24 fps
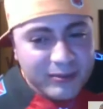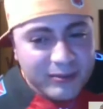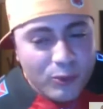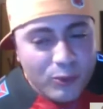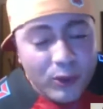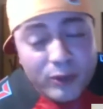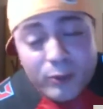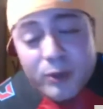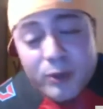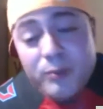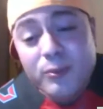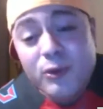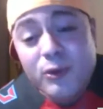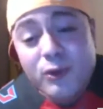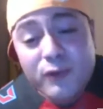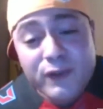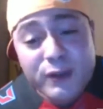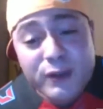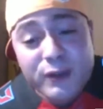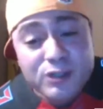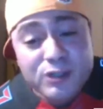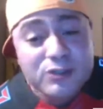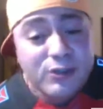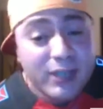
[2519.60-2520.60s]
What movie
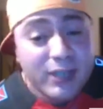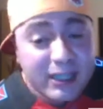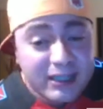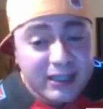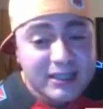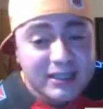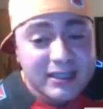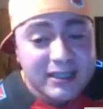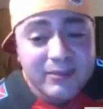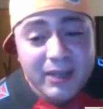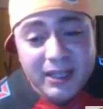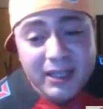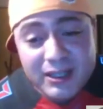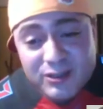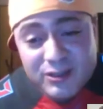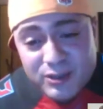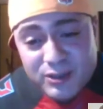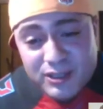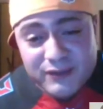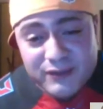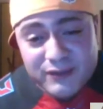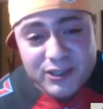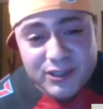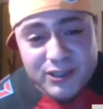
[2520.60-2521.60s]
would you like to see made into a
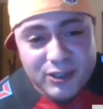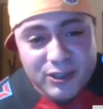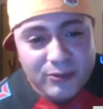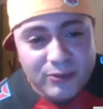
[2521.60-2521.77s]
TV show?